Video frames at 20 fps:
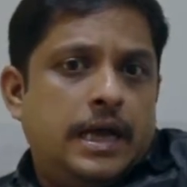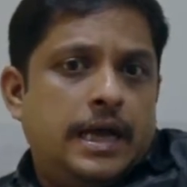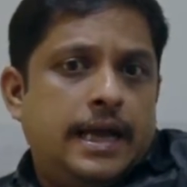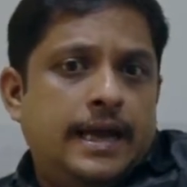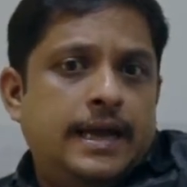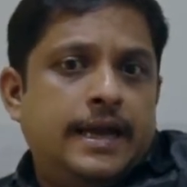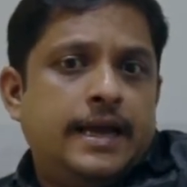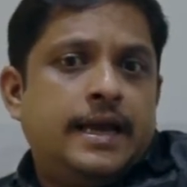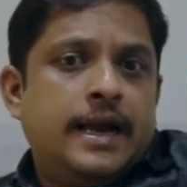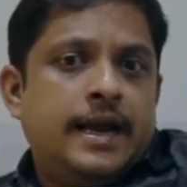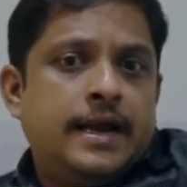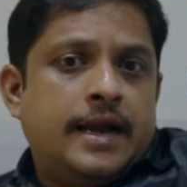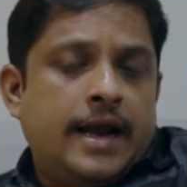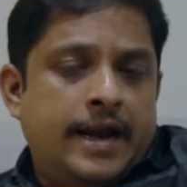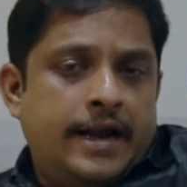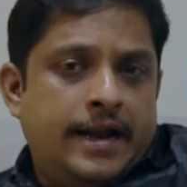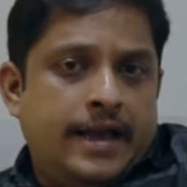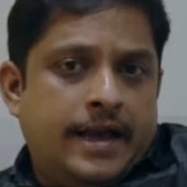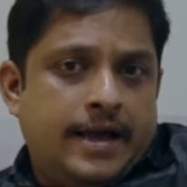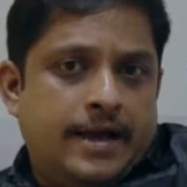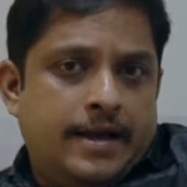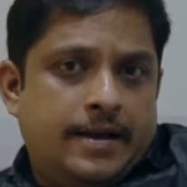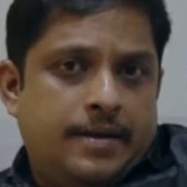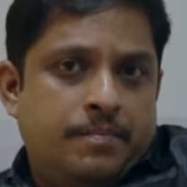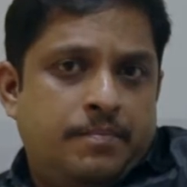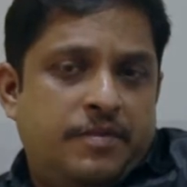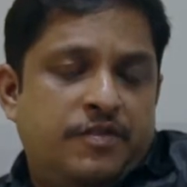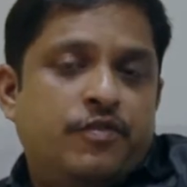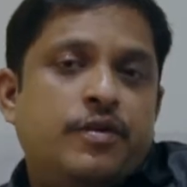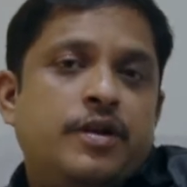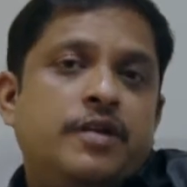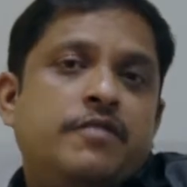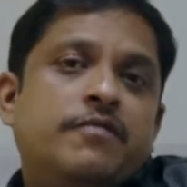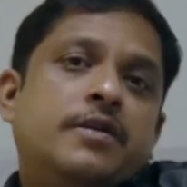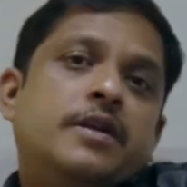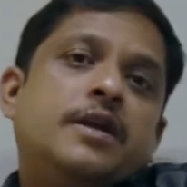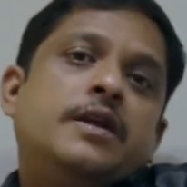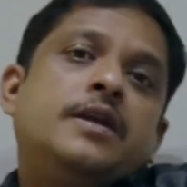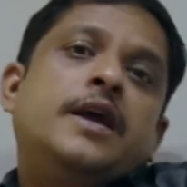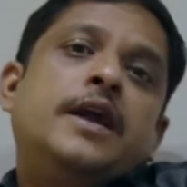any great idea, before
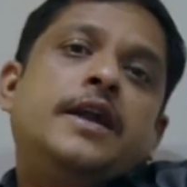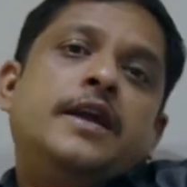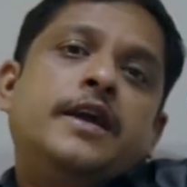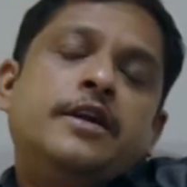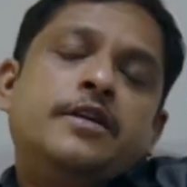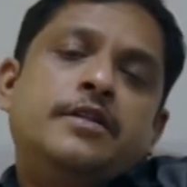even it getting